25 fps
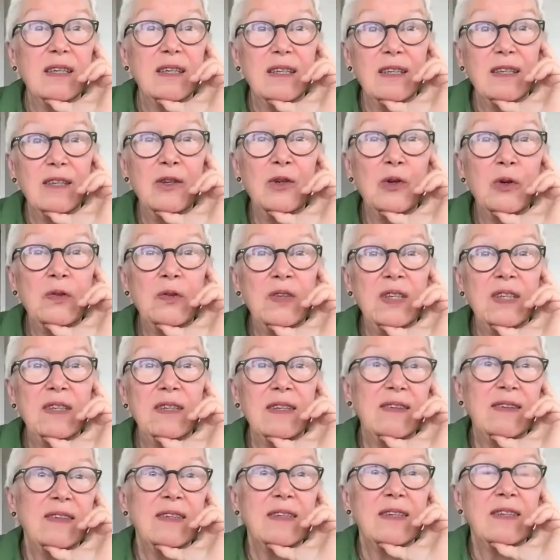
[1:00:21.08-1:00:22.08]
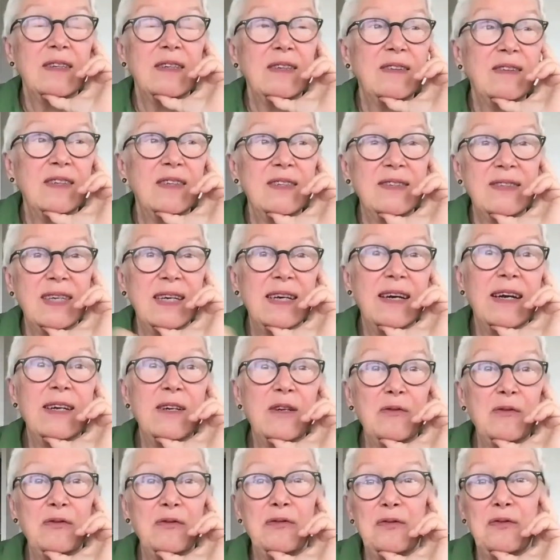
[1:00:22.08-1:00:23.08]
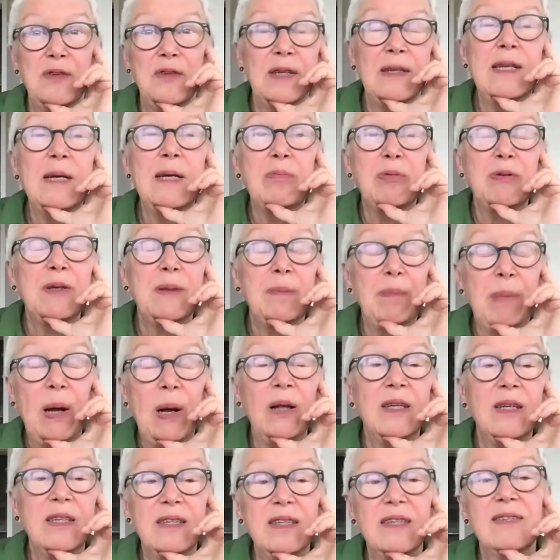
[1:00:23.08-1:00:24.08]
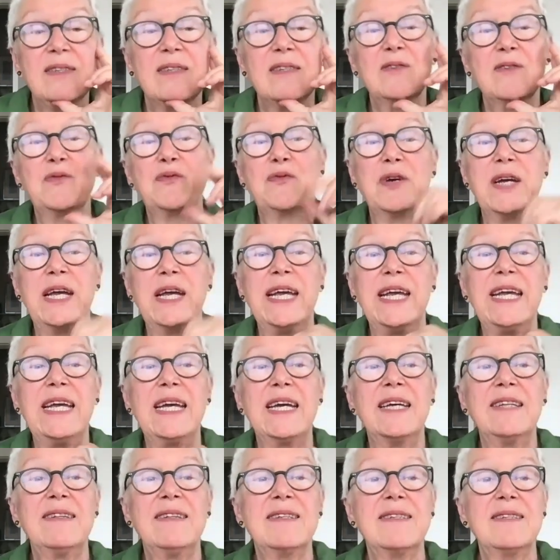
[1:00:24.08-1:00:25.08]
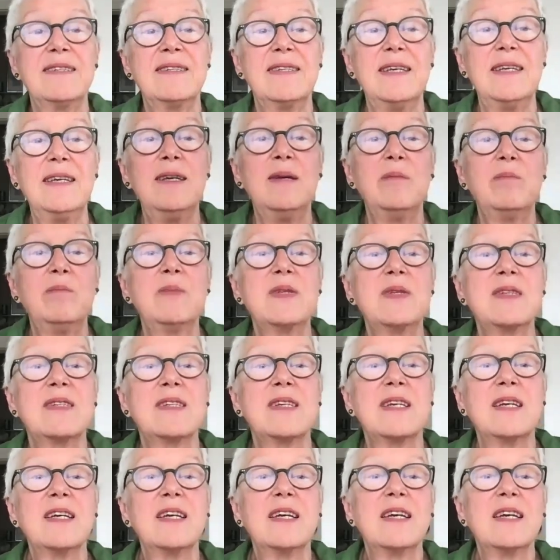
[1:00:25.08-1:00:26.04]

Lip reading: you know, this kind of liberal politics is fraying at the seams,